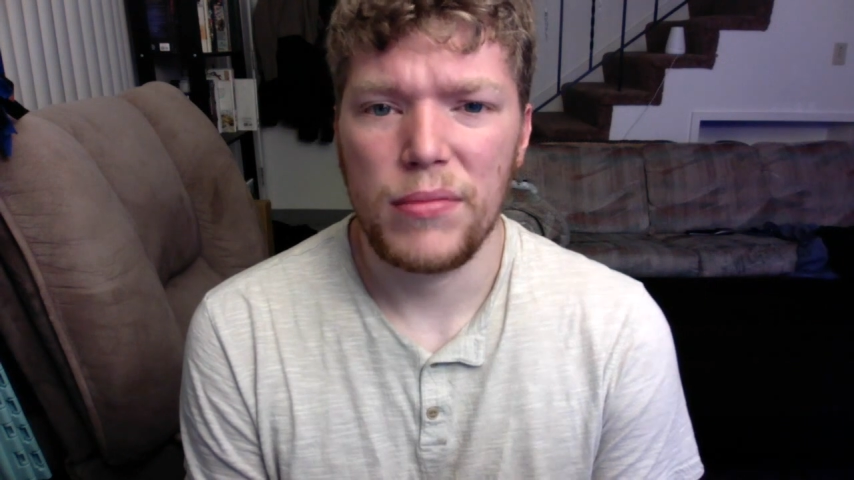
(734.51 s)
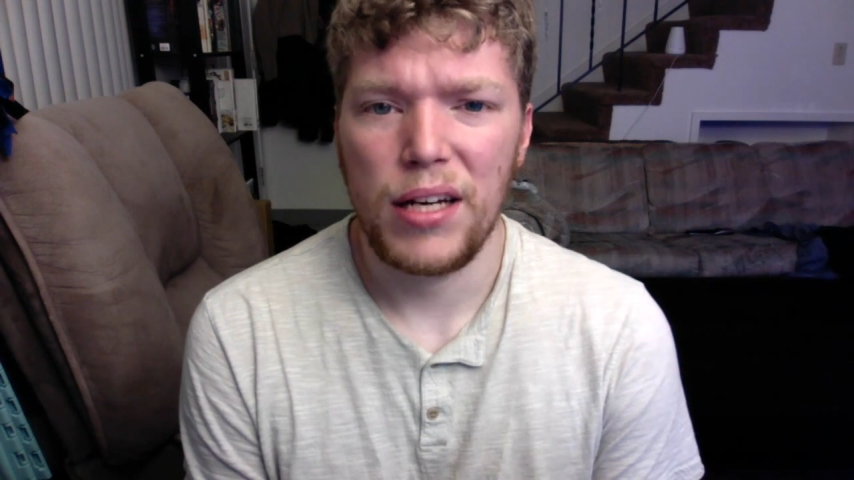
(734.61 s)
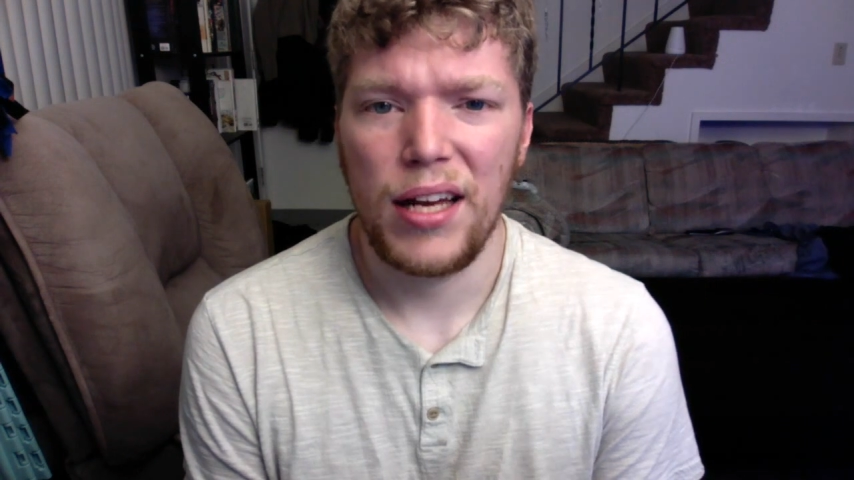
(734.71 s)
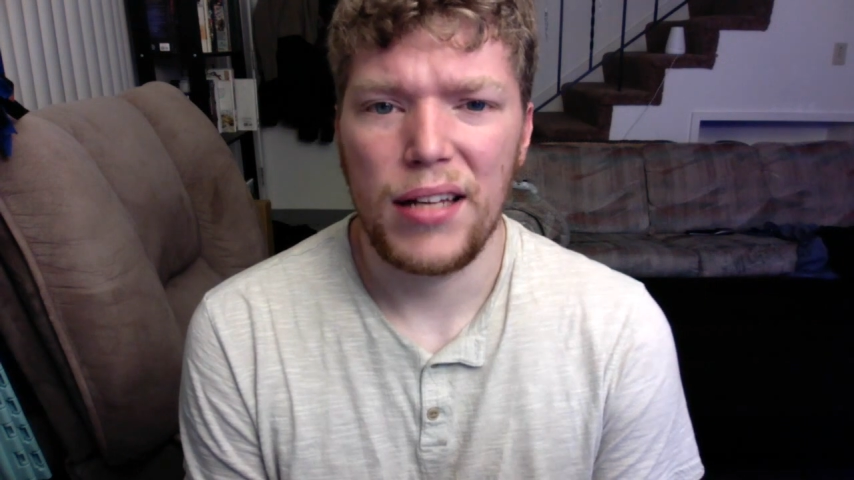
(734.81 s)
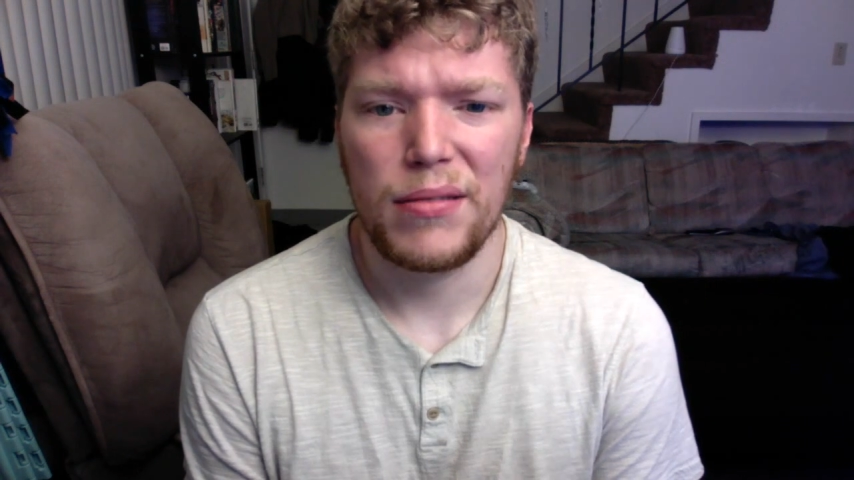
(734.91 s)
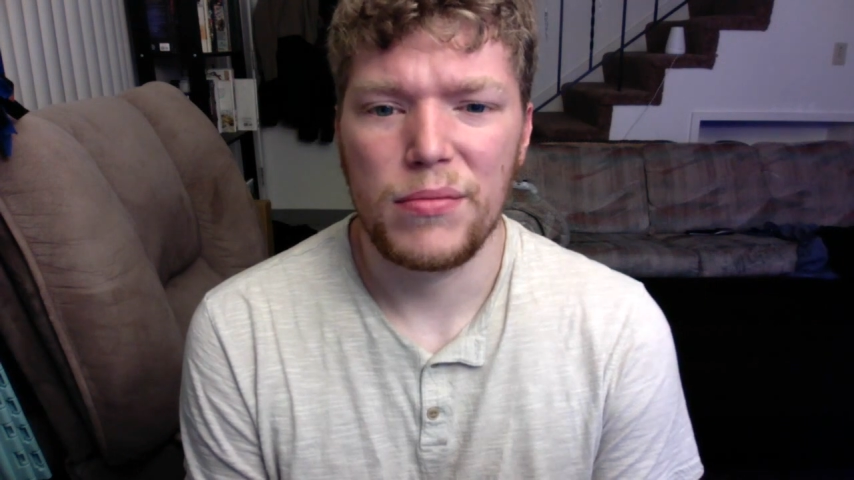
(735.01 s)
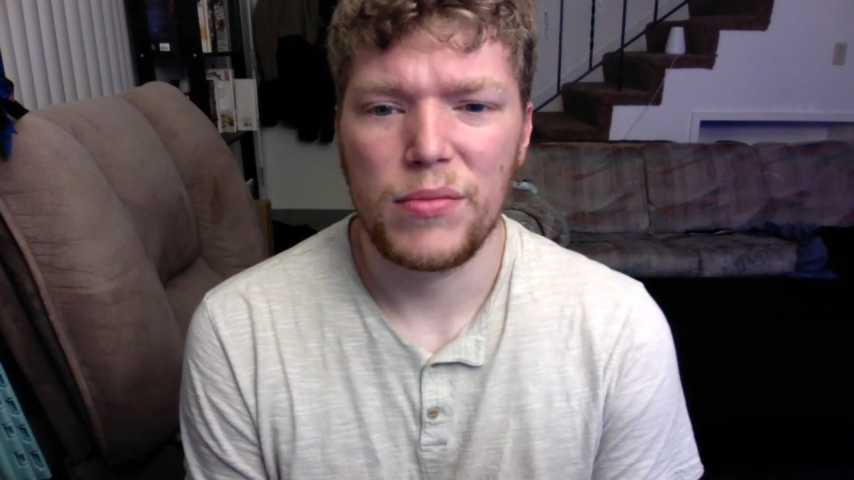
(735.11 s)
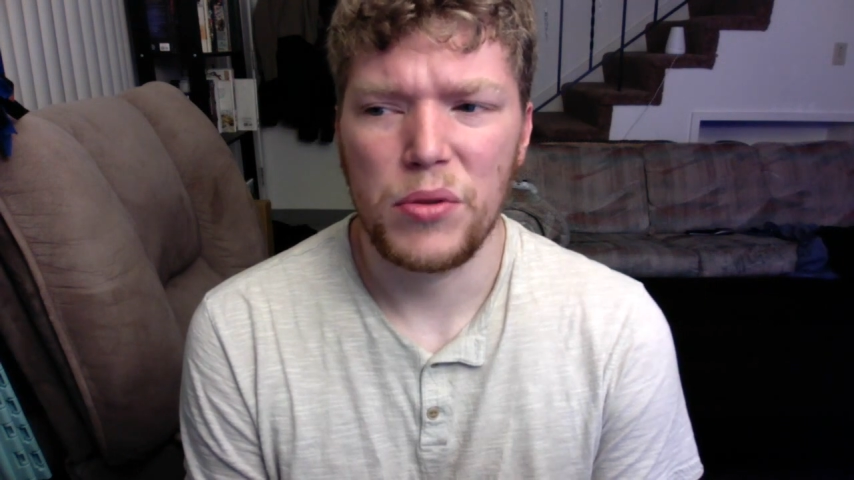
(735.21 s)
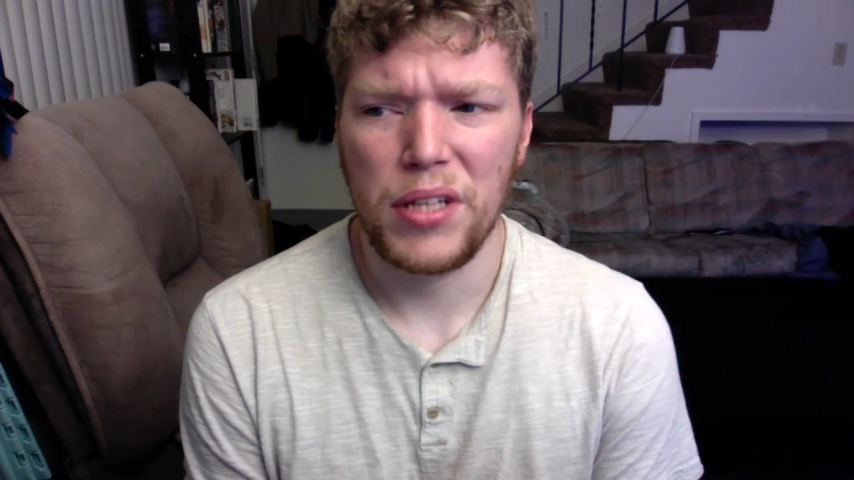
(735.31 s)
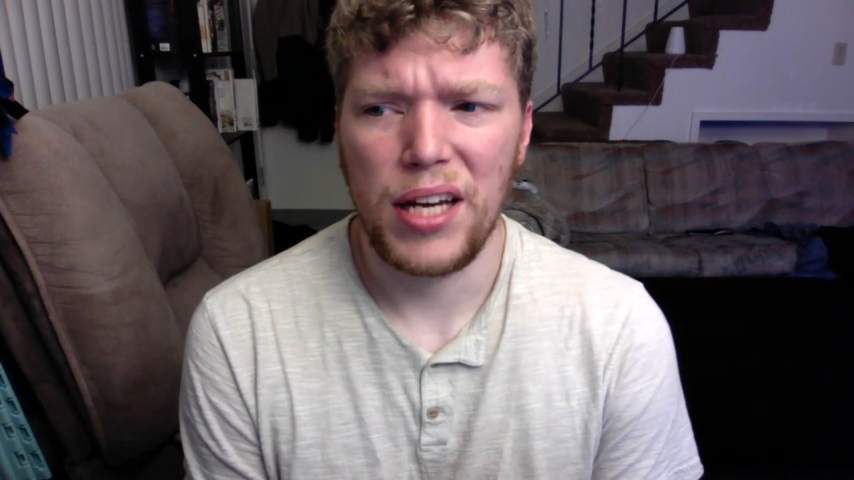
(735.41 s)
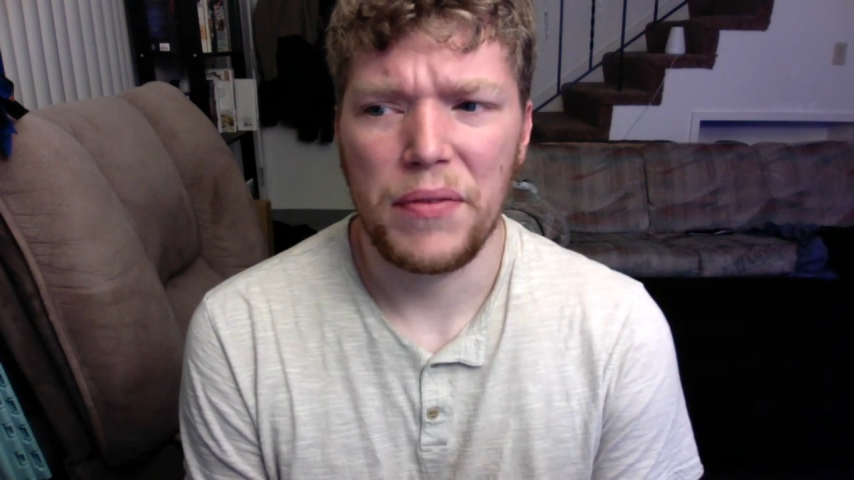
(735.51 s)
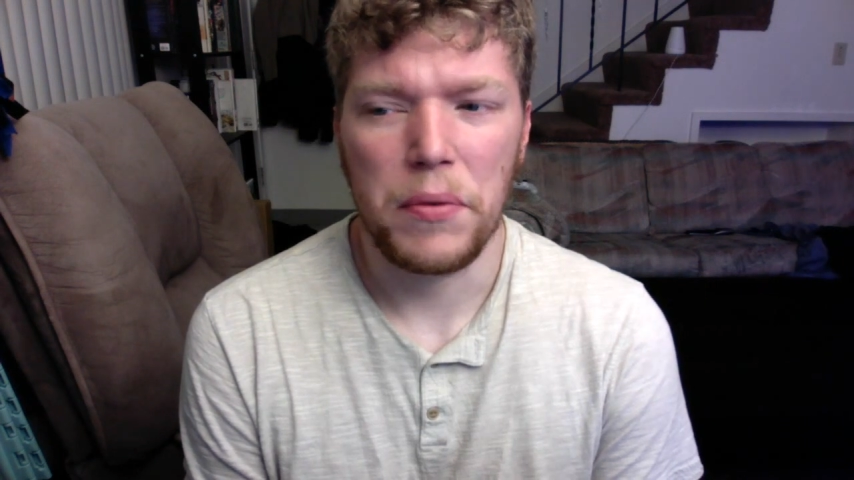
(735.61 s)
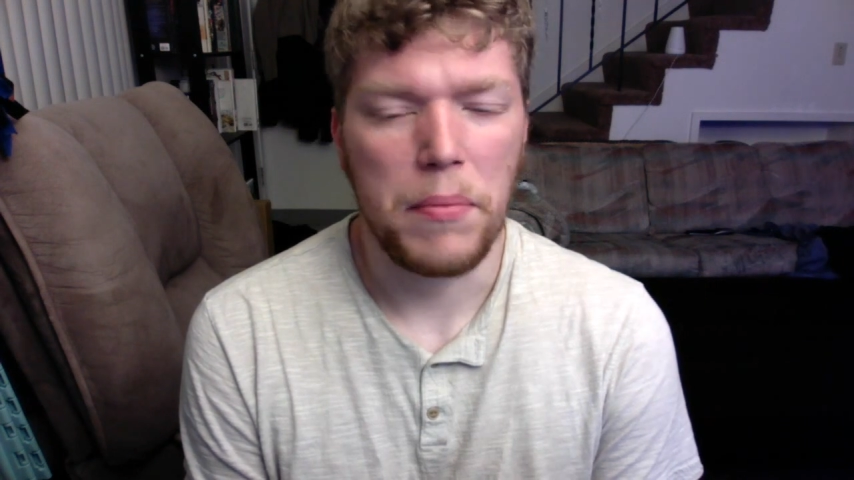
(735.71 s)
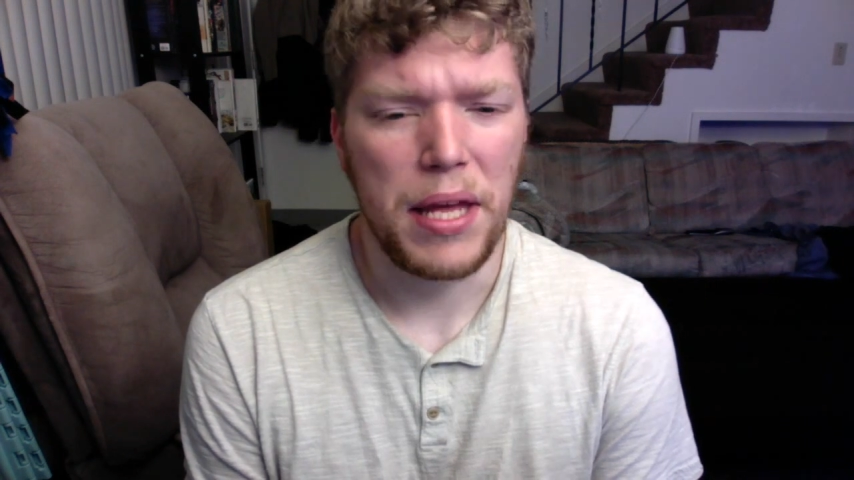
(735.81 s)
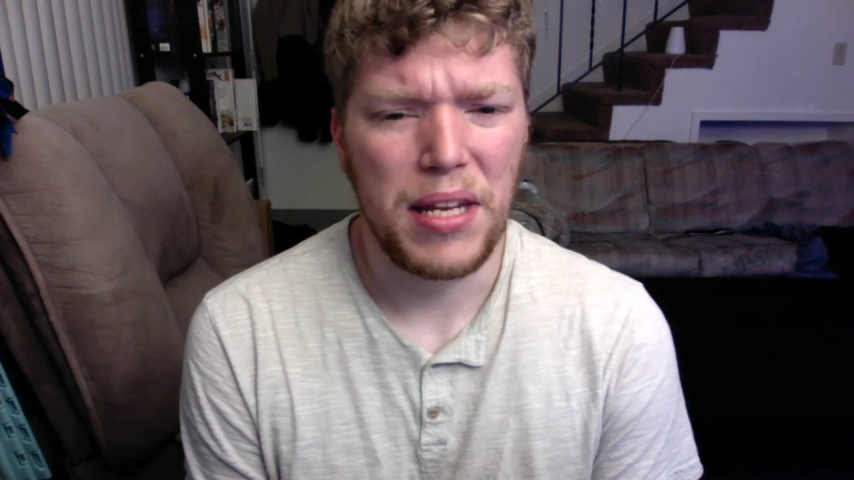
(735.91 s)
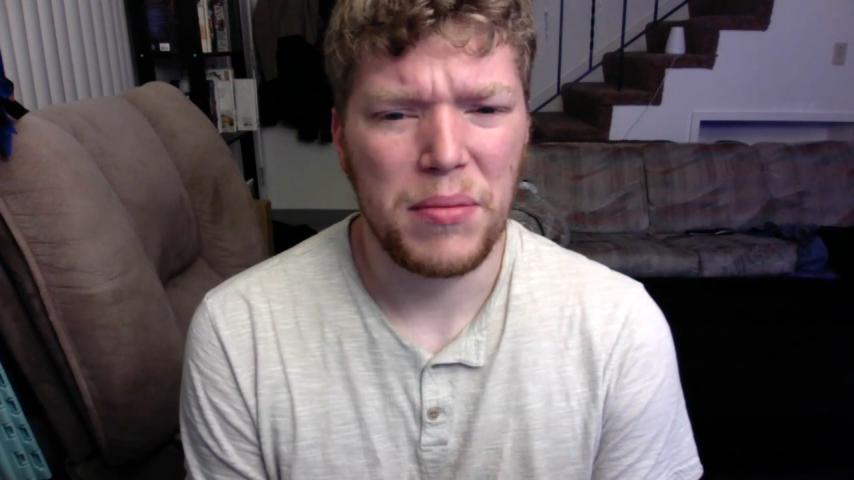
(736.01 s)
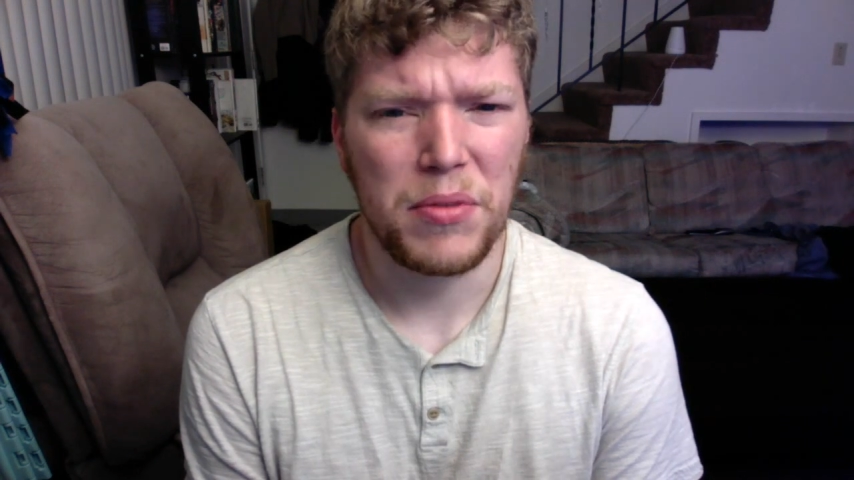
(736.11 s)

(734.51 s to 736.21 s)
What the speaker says: I don't think I ever met him,